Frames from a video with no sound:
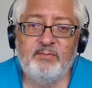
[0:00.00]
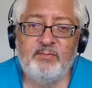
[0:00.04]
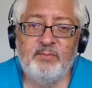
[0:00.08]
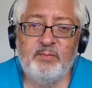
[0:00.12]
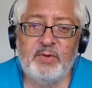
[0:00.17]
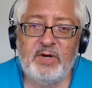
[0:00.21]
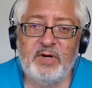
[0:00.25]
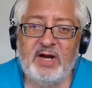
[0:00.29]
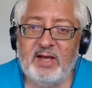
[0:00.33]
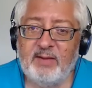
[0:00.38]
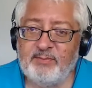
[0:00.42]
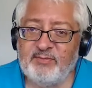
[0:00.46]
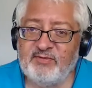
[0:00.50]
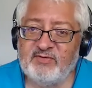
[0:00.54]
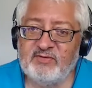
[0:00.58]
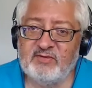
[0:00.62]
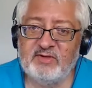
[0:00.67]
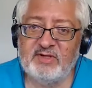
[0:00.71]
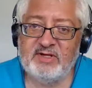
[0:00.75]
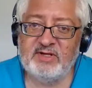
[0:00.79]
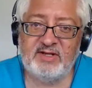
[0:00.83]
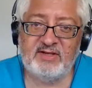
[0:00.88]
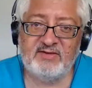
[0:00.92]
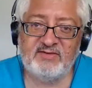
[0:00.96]
perhaps
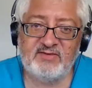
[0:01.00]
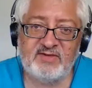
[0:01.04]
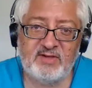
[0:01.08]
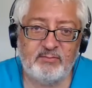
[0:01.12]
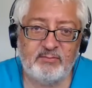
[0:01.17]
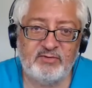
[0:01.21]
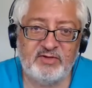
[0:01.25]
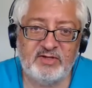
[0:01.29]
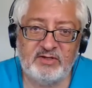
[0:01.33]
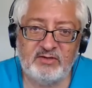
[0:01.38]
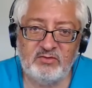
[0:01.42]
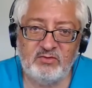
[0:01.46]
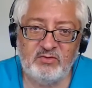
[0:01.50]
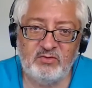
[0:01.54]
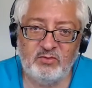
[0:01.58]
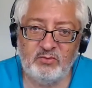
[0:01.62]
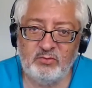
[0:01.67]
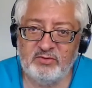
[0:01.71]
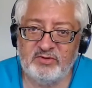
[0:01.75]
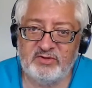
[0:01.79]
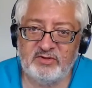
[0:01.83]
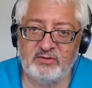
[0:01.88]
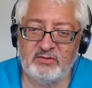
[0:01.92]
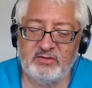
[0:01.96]
it has something to do
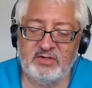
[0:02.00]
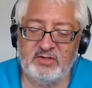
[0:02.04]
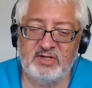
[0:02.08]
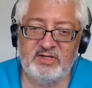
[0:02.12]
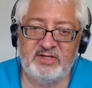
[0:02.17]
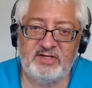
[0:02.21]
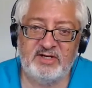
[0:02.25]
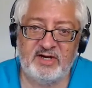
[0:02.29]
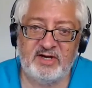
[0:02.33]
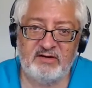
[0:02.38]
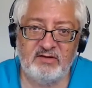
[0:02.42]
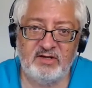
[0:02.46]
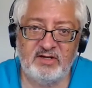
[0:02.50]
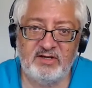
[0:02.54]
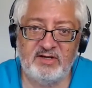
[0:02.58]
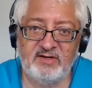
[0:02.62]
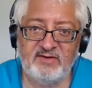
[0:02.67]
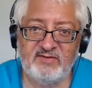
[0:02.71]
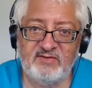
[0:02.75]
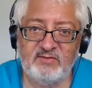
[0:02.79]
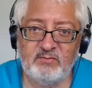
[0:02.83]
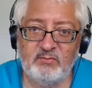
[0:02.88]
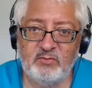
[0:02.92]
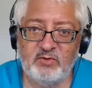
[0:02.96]
with
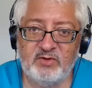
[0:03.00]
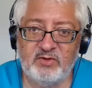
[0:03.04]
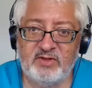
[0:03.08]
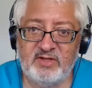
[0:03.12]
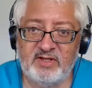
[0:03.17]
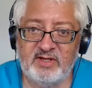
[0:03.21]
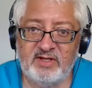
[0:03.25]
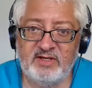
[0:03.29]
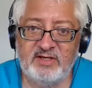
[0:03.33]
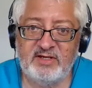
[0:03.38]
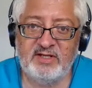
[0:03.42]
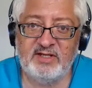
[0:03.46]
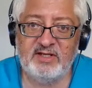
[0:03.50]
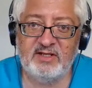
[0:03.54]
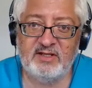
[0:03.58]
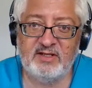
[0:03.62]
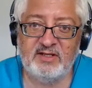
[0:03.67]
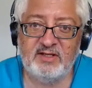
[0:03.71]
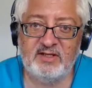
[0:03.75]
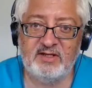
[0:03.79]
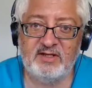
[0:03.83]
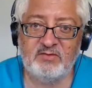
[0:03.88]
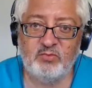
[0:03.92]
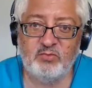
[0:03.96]
utilitarianism, with the idea
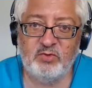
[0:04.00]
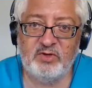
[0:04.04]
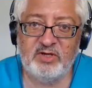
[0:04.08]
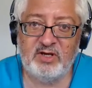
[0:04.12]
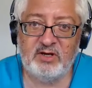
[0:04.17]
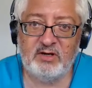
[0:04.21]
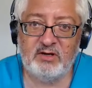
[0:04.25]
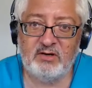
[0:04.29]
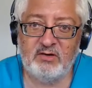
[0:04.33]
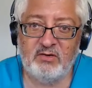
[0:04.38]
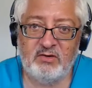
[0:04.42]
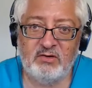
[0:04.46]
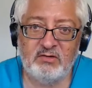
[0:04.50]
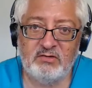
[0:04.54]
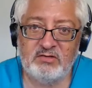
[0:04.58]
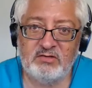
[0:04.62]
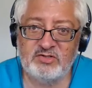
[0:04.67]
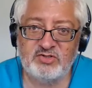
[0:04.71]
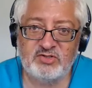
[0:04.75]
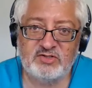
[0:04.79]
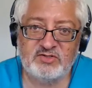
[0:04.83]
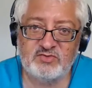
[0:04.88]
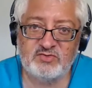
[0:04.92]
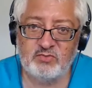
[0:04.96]
that we are all
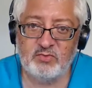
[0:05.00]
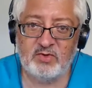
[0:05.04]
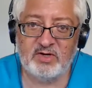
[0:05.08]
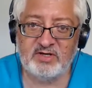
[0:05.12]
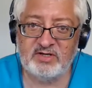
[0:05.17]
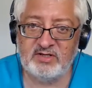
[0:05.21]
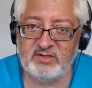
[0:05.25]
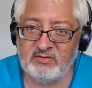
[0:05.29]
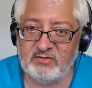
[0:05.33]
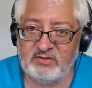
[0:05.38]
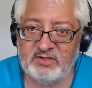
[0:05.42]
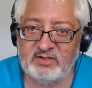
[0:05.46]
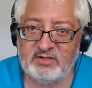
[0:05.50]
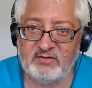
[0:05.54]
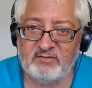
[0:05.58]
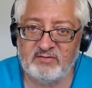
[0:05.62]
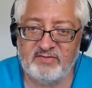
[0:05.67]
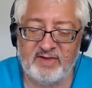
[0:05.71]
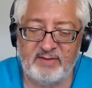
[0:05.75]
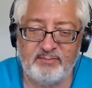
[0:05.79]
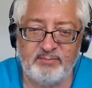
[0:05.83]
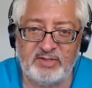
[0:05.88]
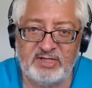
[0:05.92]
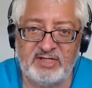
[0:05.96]
just one unit of
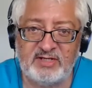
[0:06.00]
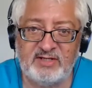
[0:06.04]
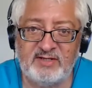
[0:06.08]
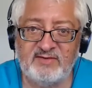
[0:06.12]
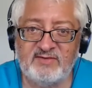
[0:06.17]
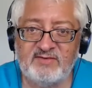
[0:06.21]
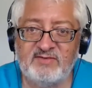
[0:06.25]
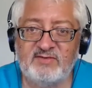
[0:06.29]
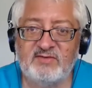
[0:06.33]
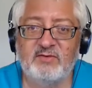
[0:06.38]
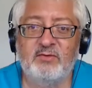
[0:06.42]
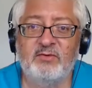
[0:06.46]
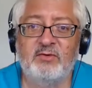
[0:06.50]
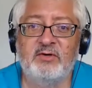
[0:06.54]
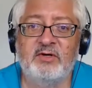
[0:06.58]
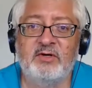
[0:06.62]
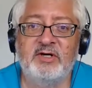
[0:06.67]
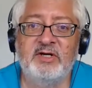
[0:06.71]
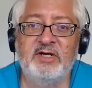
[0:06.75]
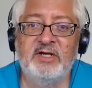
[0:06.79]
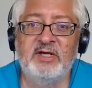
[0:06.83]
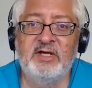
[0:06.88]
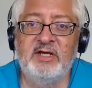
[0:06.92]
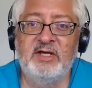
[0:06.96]
happiness, or
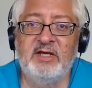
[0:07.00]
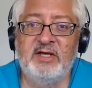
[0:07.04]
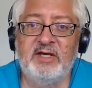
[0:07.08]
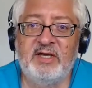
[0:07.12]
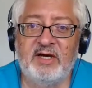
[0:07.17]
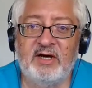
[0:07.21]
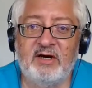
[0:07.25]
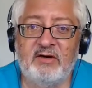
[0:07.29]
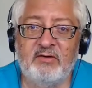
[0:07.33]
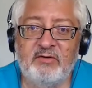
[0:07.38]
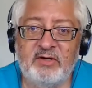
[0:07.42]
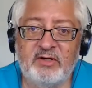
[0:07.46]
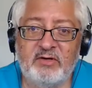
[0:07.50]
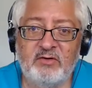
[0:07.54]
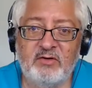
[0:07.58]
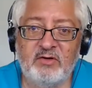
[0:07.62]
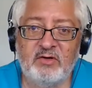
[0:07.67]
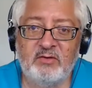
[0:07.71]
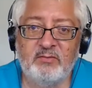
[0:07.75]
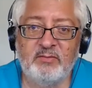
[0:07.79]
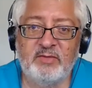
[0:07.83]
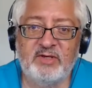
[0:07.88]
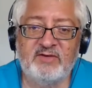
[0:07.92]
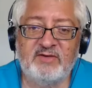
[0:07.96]
mm. our
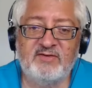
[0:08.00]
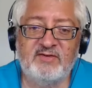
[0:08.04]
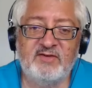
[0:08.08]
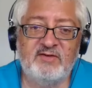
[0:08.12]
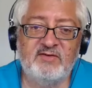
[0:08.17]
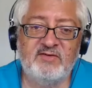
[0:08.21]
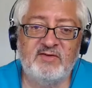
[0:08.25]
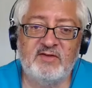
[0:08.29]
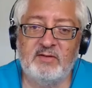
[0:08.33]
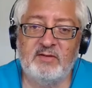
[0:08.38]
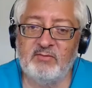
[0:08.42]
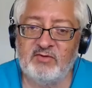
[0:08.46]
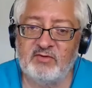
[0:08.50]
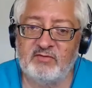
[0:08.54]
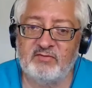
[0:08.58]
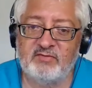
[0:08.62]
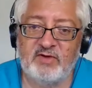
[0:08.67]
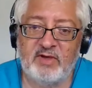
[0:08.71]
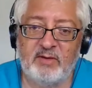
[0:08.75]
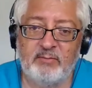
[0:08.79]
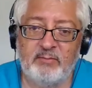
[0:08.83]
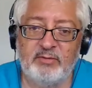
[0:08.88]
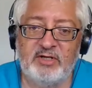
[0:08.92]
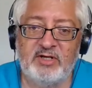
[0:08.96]
economic systems
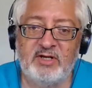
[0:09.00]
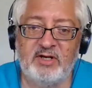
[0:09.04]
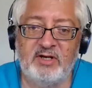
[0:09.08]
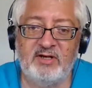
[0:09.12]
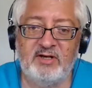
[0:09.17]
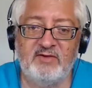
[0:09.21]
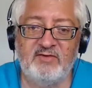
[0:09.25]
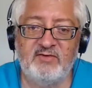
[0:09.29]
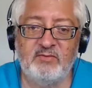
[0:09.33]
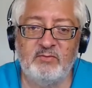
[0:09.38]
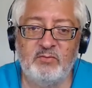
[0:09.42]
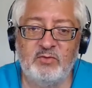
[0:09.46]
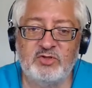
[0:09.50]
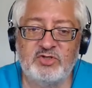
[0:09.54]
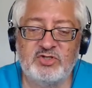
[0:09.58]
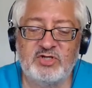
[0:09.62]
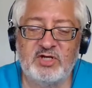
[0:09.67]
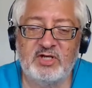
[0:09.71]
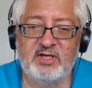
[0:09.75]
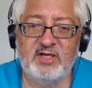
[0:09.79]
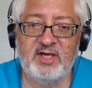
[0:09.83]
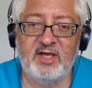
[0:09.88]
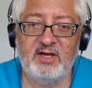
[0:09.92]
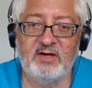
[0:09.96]
of capitalism,
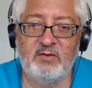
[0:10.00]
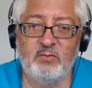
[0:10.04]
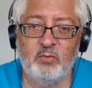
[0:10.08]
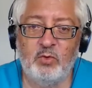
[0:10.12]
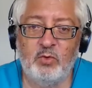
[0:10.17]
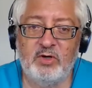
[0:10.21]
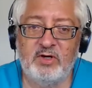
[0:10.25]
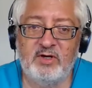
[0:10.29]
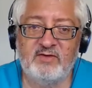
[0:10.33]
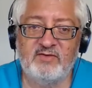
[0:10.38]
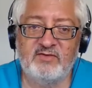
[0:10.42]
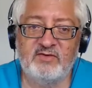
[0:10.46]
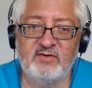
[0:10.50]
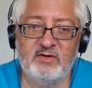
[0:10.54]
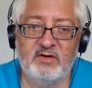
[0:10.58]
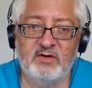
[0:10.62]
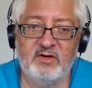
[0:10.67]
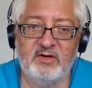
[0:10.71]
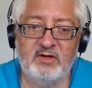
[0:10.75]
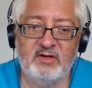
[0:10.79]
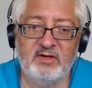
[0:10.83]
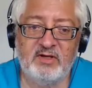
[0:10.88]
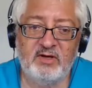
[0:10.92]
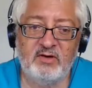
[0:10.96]
which again works
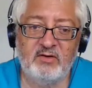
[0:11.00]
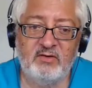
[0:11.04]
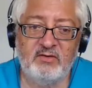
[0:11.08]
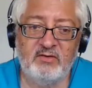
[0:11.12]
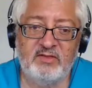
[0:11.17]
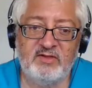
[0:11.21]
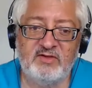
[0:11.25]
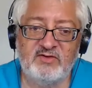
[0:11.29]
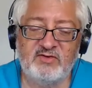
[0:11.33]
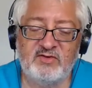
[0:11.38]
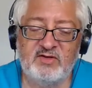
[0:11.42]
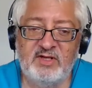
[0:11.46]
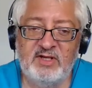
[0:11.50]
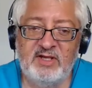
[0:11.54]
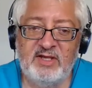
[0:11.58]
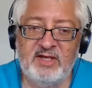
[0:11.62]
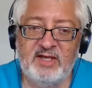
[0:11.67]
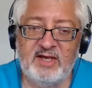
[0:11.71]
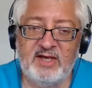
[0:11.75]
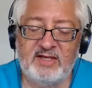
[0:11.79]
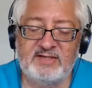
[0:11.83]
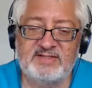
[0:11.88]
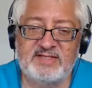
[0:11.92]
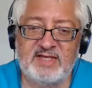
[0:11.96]
uh, on this
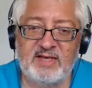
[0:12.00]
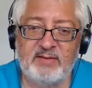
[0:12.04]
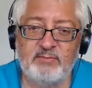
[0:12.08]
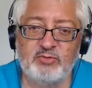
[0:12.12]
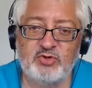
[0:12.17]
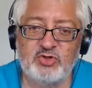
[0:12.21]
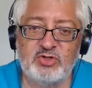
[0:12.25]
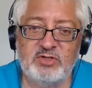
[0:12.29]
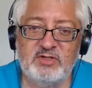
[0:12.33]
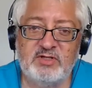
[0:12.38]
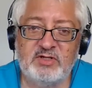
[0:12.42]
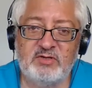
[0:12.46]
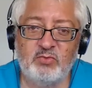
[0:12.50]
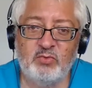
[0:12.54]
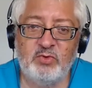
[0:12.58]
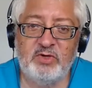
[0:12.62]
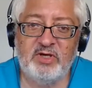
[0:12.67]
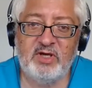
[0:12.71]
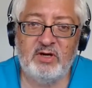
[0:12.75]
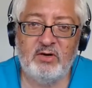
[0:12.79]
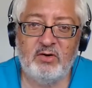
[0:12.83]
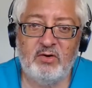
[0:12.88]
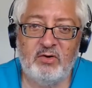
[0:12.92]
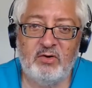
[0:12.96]
assumption that we are